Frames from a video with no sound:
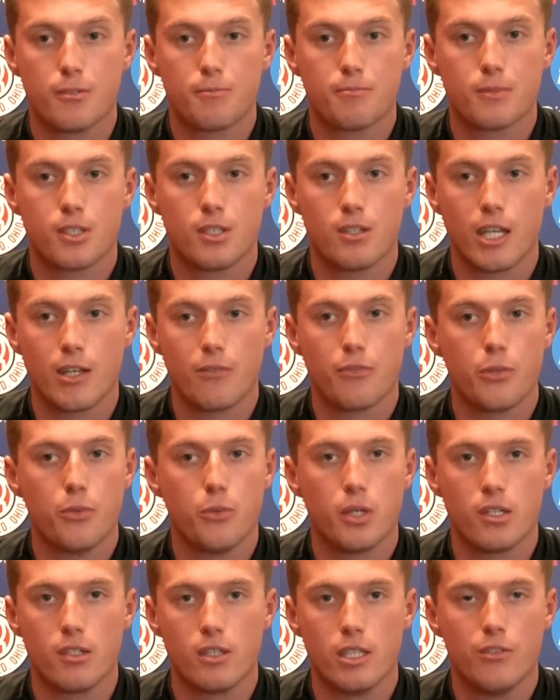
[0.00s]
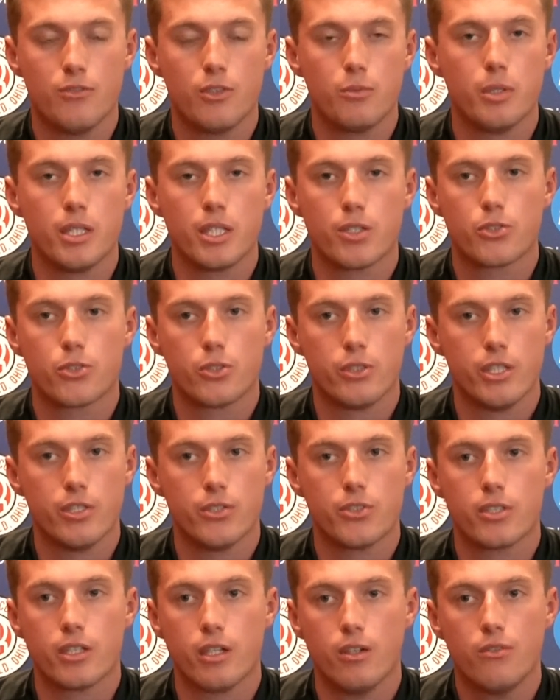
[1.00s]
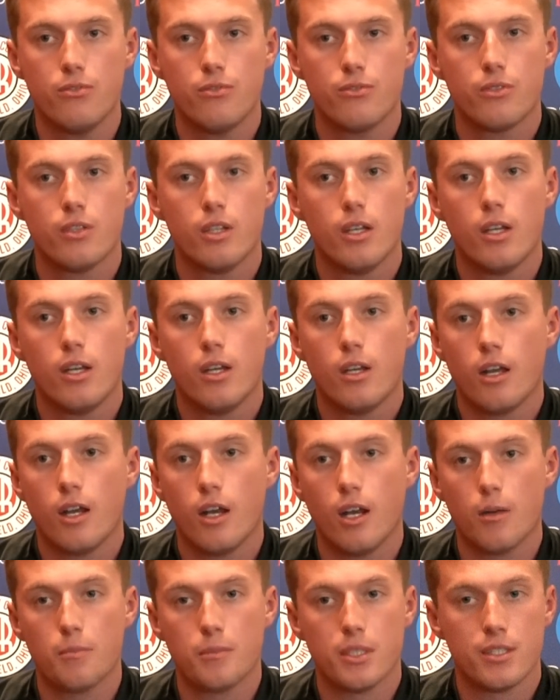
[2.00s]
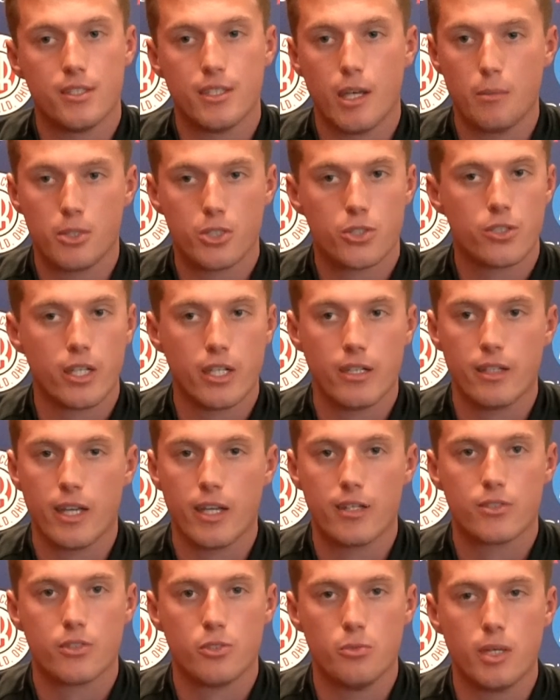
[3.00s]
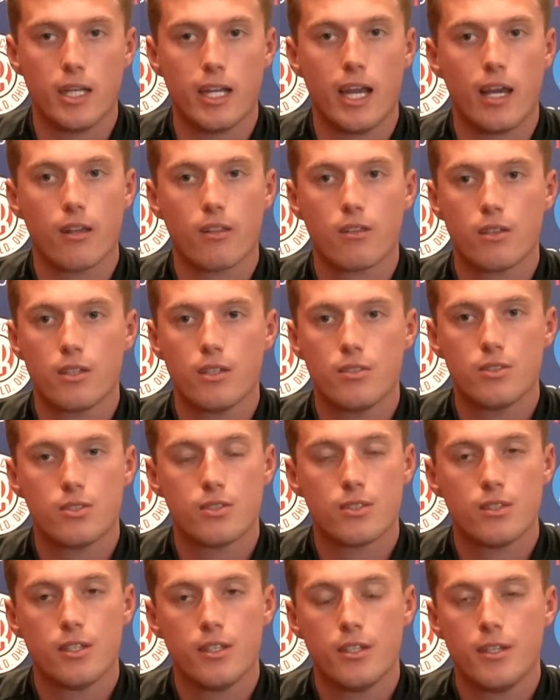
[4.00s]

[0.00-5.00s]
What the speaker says: the life you want to live and being true to yourself, and demonstrating that to my athletes.